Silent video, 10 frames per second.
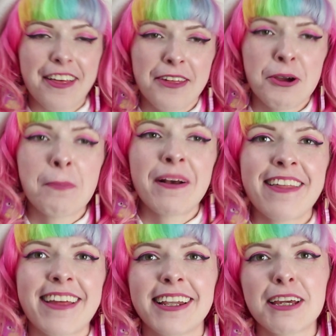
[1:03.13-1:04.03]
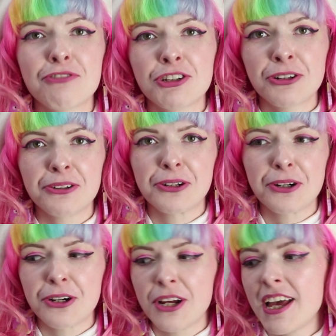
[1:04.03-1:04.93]
So basically, if you don't
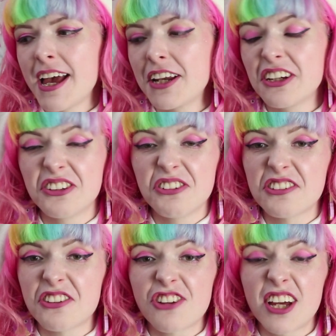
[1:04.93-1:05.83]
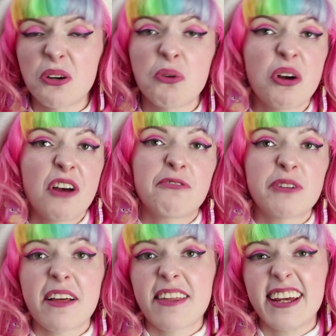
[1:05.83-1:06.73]
know and you're new to the channel,
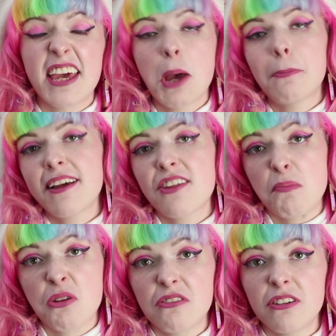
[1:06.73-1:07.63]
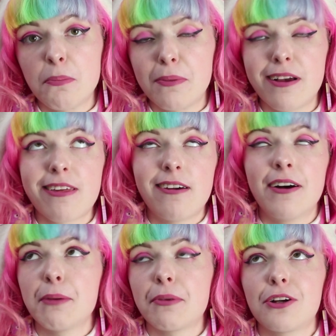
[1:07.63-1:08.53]
firstly, please subscribe because
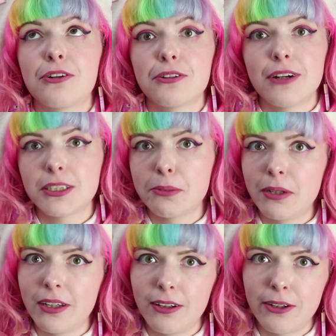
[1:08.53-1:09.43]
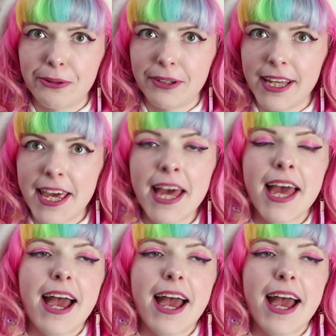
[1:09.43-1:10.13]
I'm incredibly lonely.